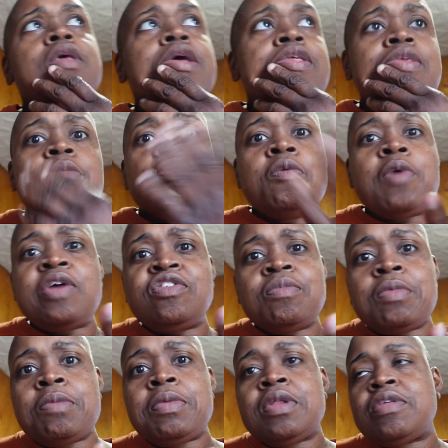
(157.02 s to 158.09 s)
And some of you
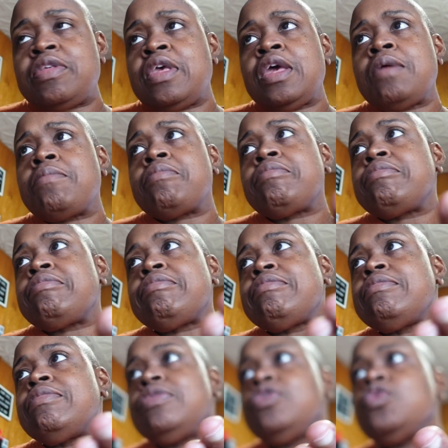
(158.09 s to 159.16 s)
watching may be the same.
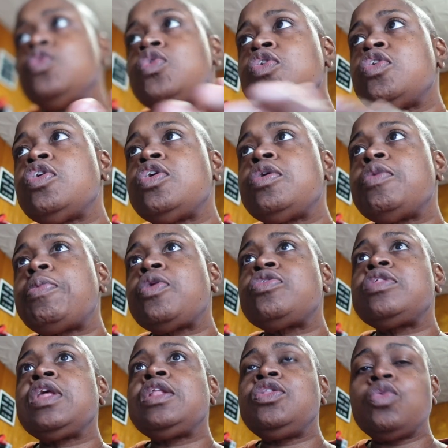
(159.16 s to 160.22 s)
You, you're a
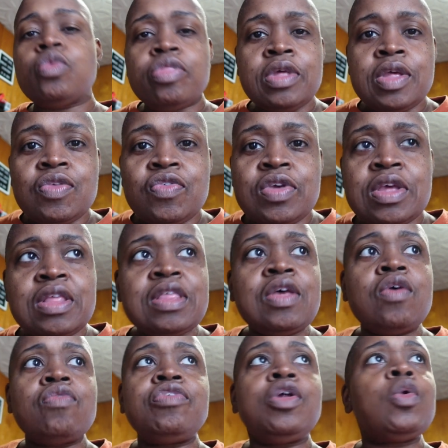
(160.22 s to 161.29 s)
person that do things for
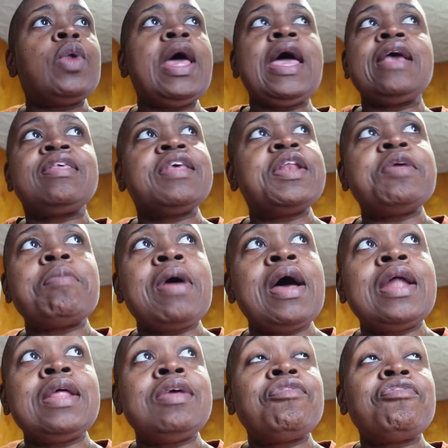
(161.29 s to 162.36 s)
yourself. You don't ask
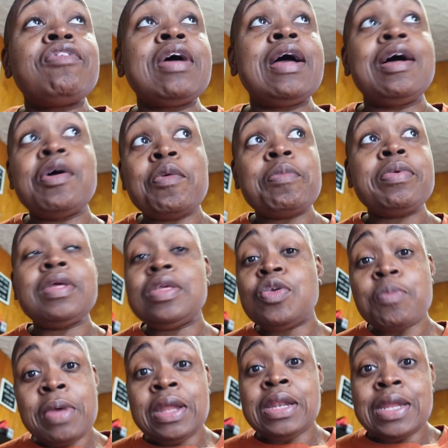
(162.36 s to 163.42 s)
anybody for help.
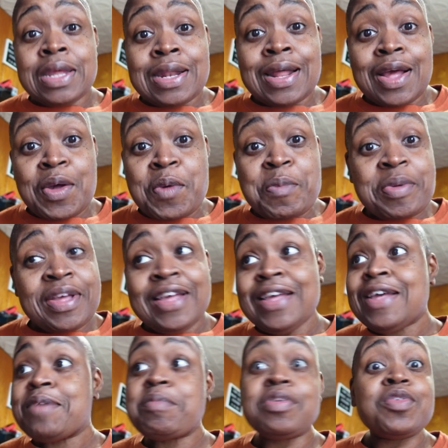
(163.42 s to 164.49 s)
You may need help,
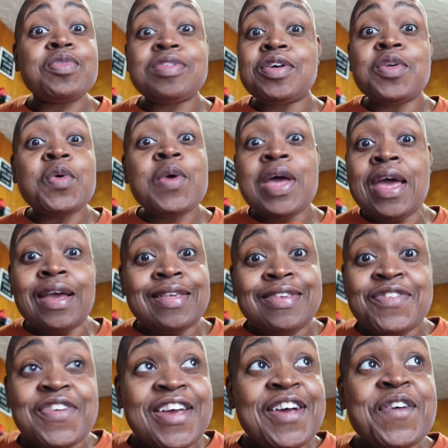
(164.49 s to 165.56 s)
but you still don't
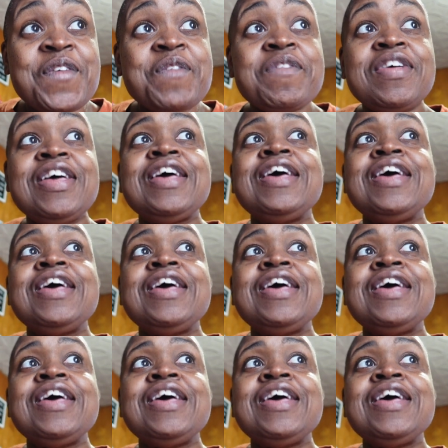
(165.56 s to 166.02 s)
ask for help.